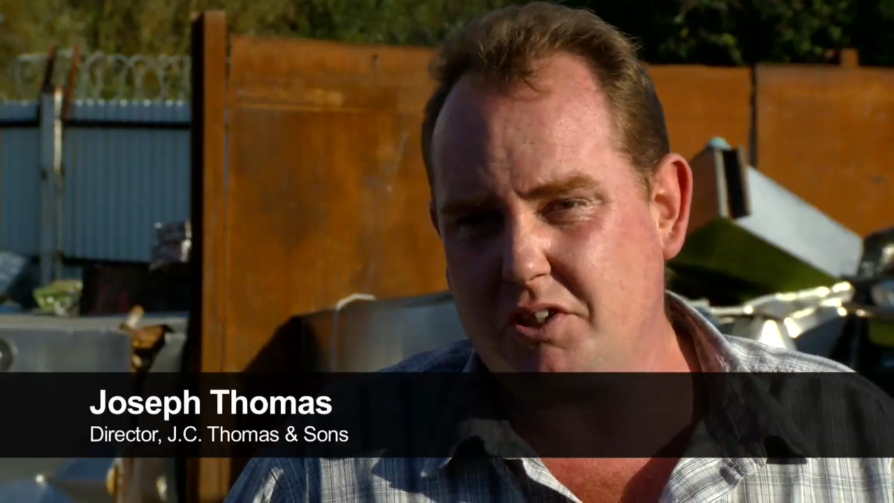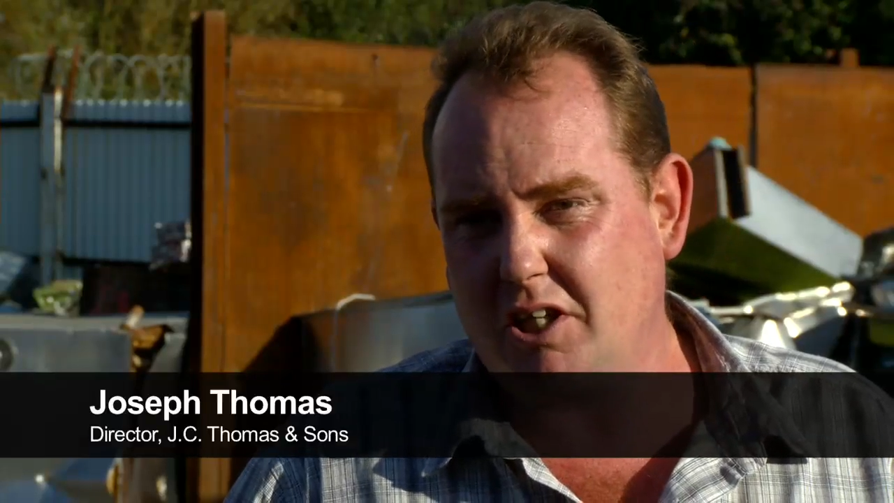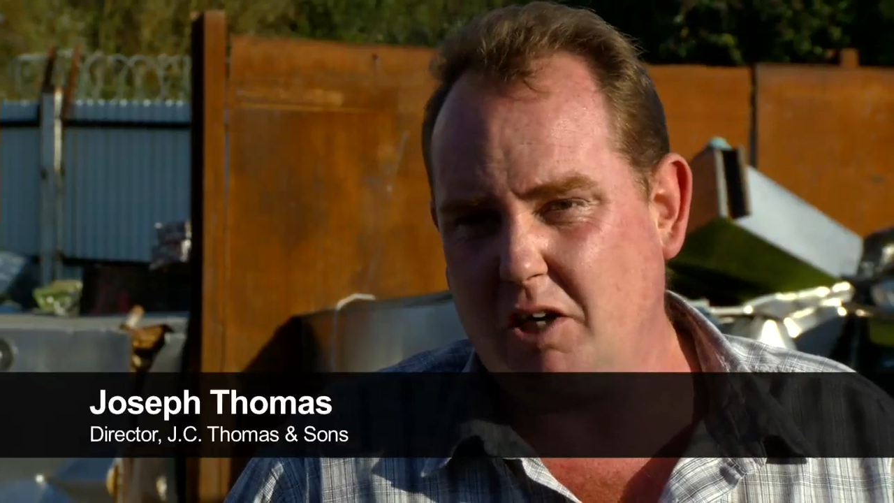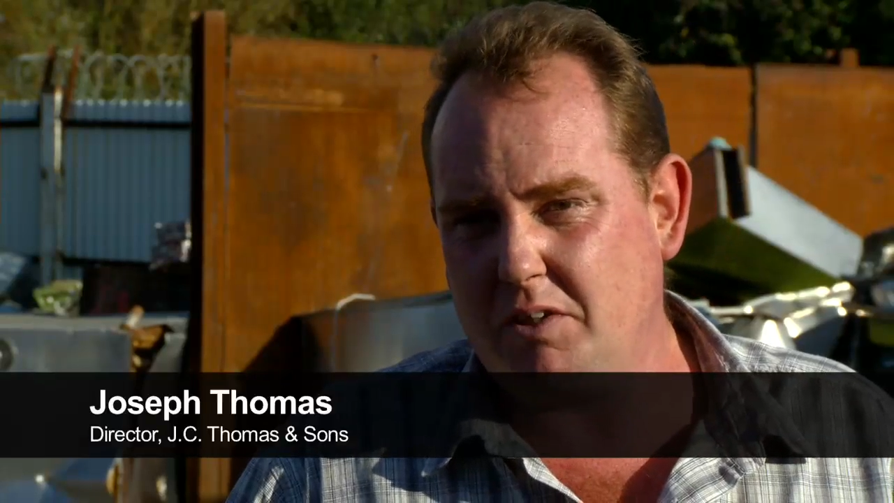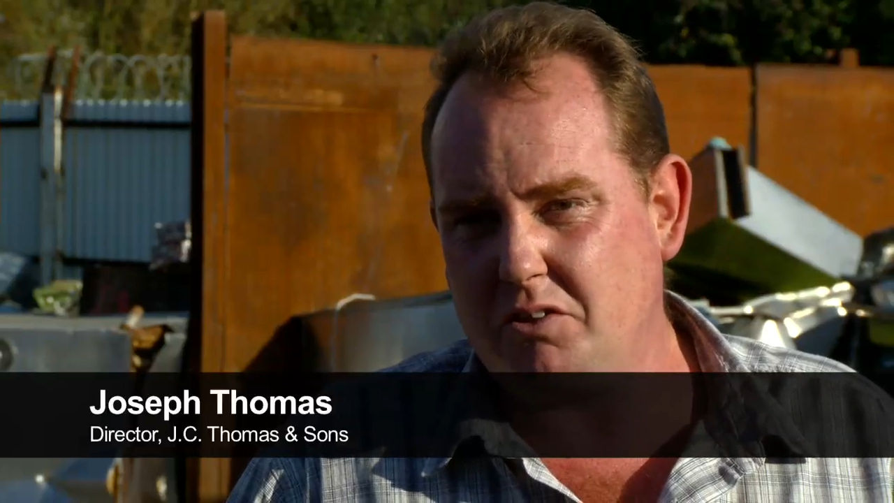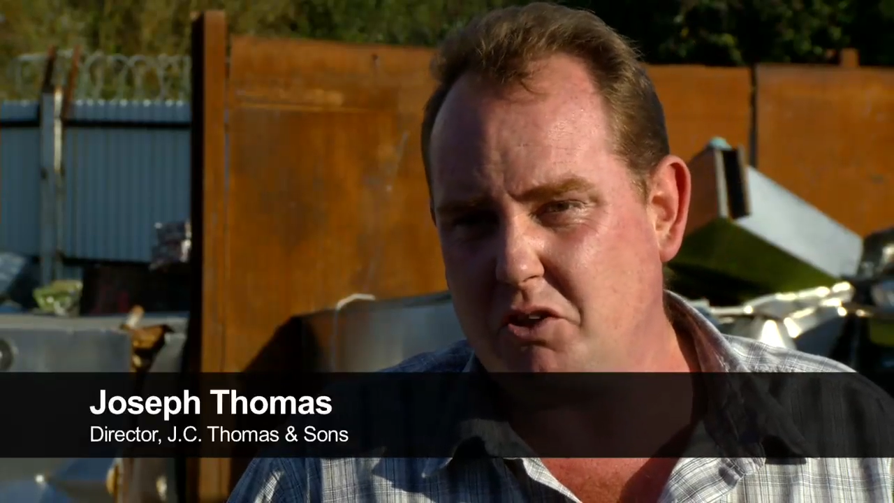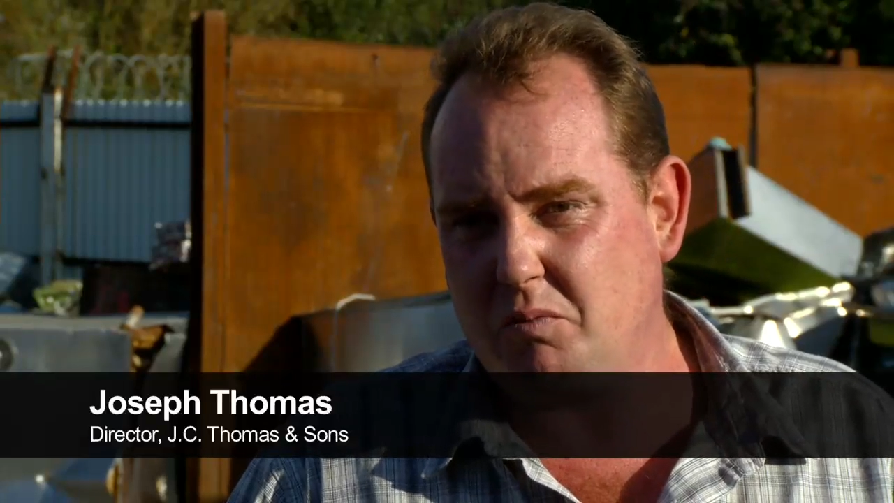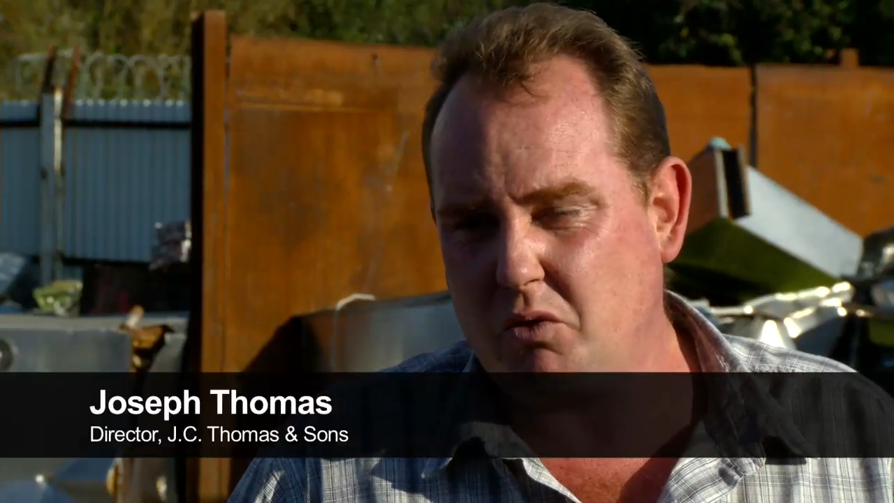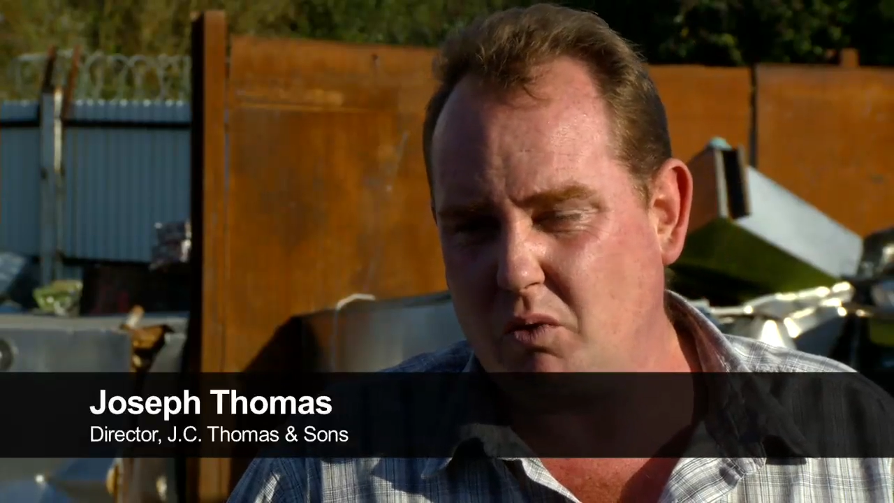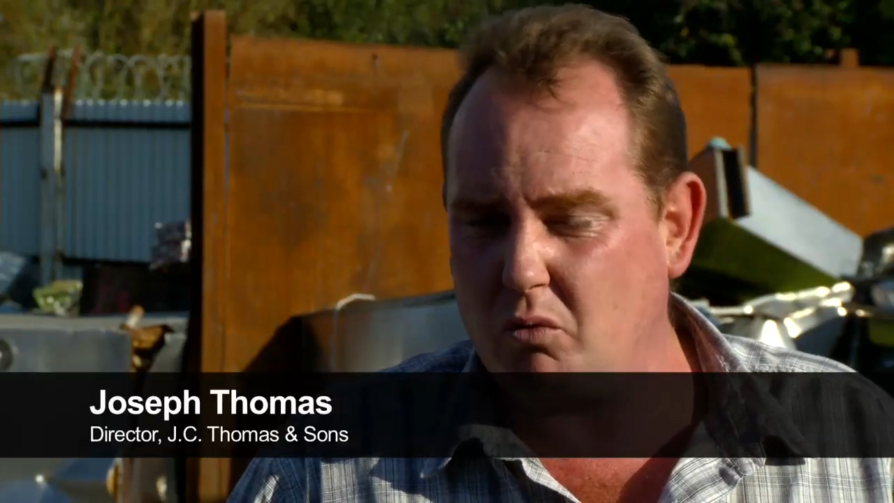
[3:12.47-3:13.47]
that come into
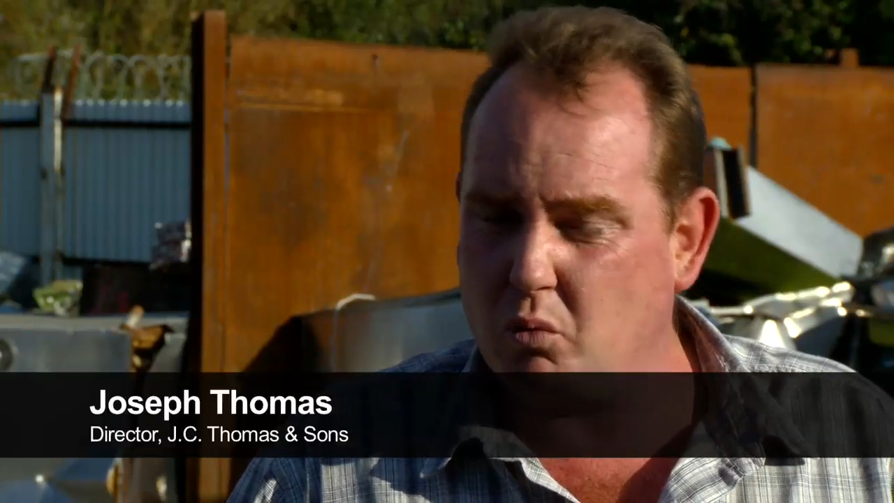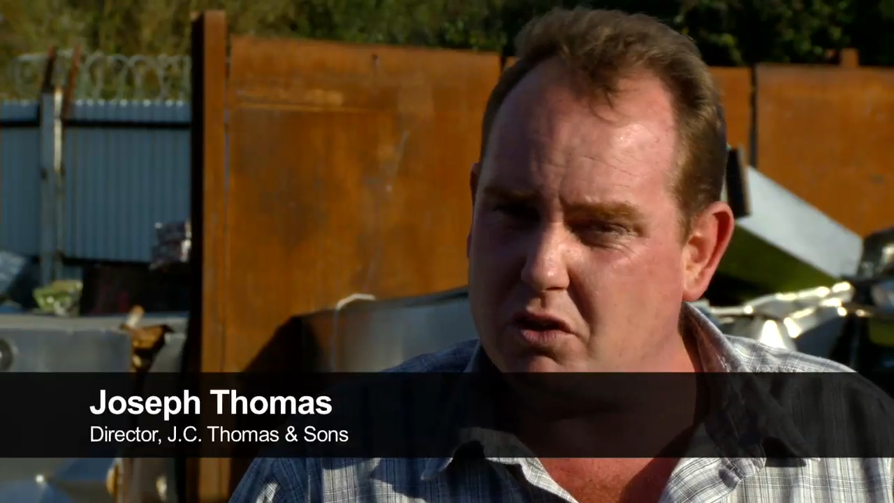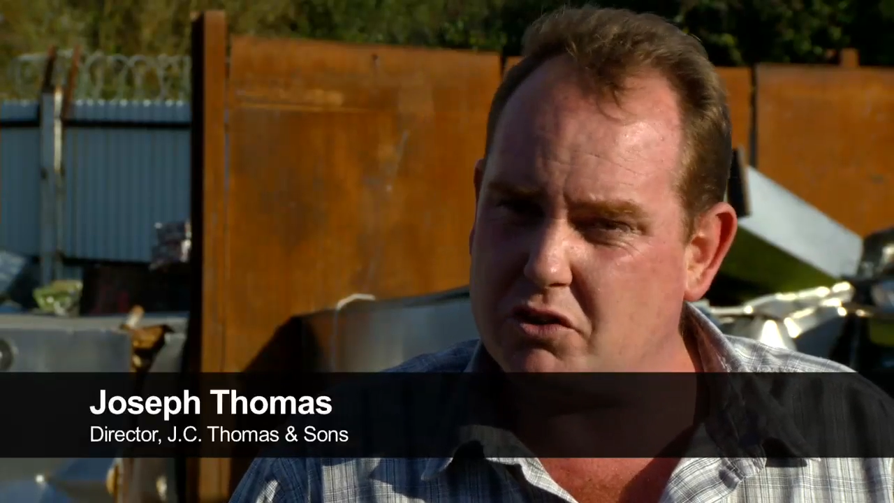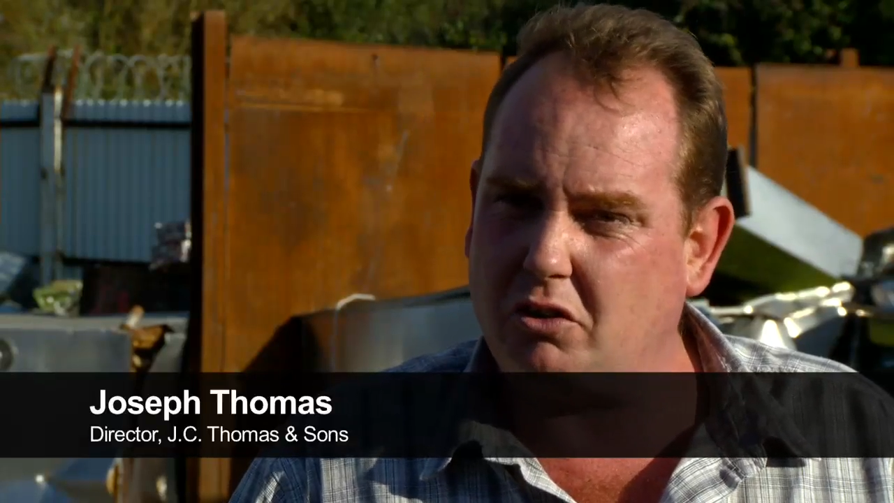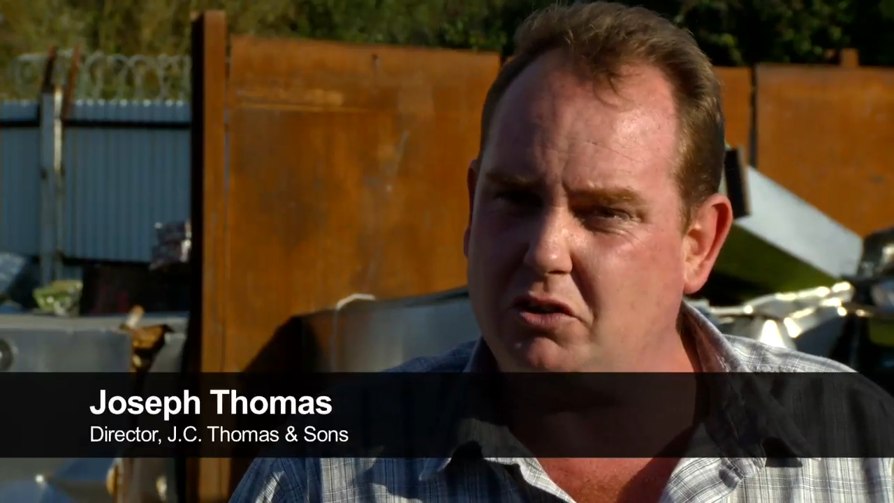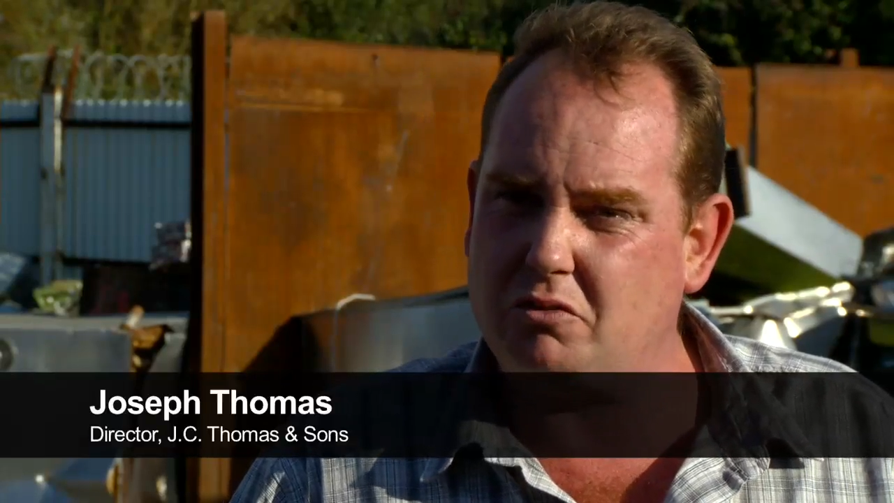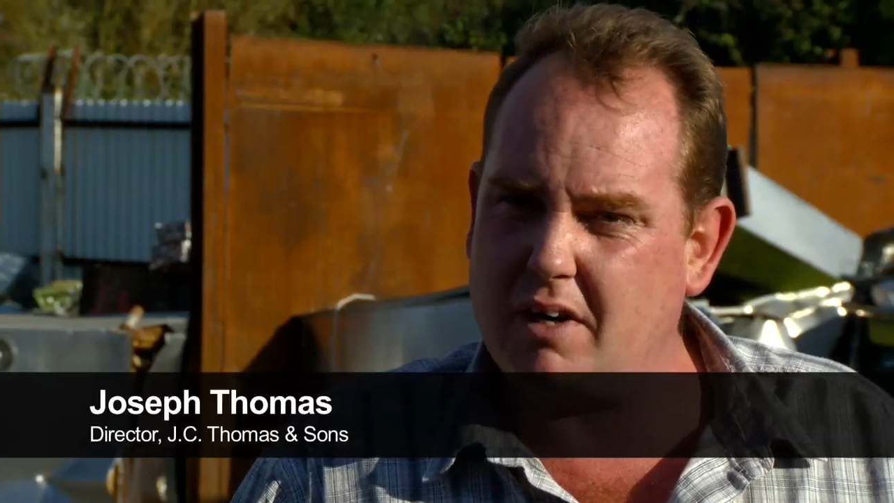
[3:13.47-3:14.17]
me where words got